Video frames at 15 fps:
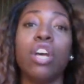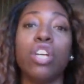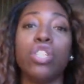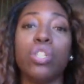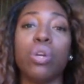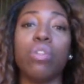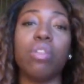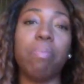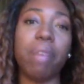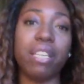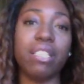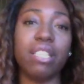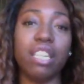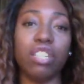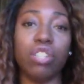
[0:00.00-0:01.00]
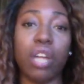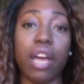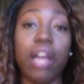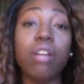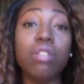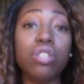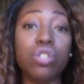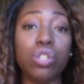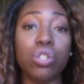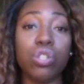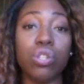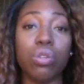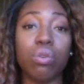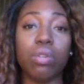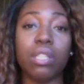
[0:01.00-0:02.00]
So the best thing else to
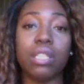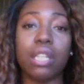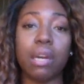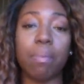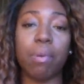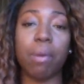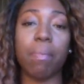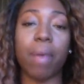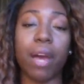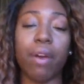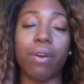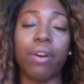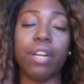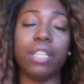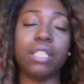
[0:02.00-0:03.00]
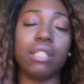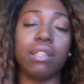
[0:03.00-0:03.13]
do instead of putting powder is